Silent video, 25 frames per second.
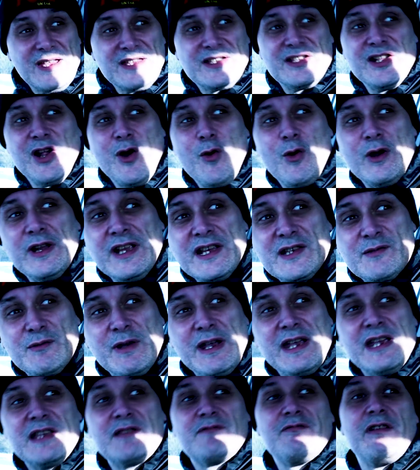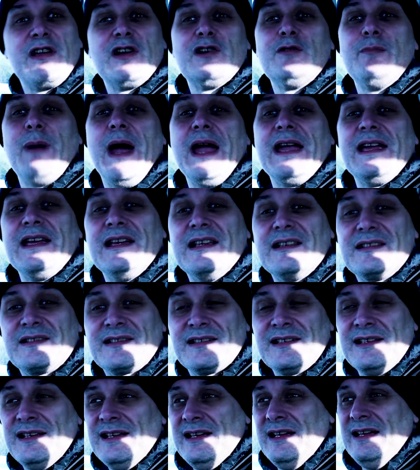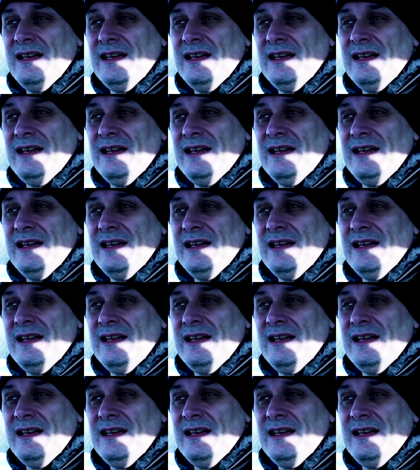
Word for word: You know when he's with his real mates?